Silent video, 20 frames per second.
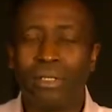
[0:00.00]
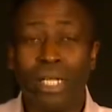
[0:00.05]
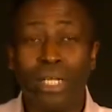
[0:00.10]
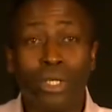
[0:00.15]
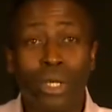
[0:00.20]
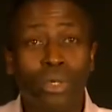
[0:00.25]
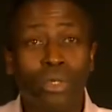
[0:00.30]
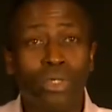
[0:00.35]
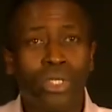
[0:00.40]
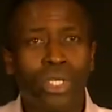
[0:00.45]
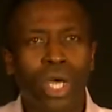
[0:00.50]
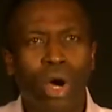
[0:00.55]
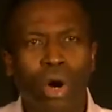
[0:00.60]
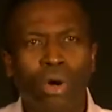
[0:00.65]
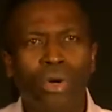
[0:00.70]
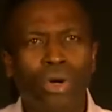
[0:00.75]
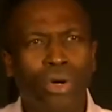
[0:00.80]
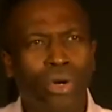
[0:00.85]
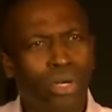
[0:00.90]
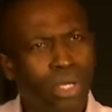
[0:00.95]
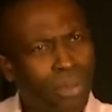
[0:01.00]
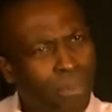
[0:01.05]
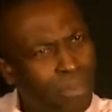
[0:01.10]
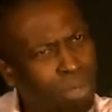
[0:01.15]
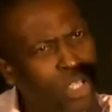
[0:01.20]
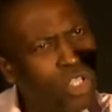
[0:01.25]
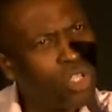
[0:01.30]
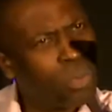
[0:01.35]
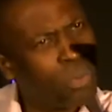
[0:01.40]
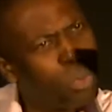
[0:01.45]
They don't say, oh, no, the
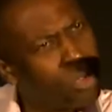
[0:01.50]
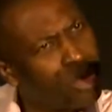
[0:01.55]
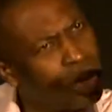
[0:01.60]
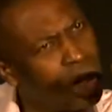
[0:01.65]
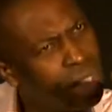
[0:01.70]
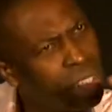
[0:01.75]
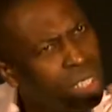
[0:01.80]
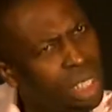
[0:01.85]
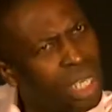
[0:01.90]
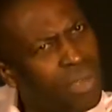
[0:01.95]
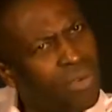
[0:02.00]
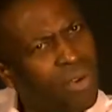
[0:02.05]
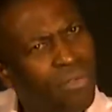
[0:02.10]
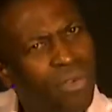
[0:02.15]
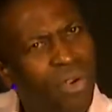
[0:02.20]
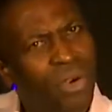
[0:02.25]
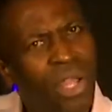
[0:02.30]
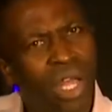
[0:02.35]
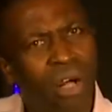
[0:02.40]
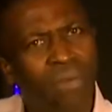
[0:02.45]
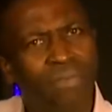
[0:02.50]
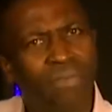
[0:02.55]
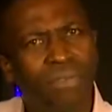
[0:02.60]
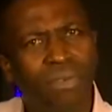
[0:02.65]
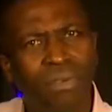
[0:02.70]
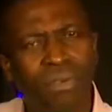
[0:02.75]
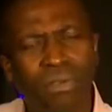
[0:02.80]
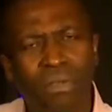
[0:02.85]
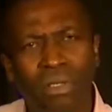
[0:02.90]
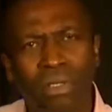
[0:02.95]
principles that they give are very
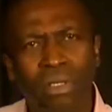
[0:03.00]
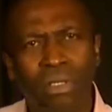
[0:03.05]
helpful.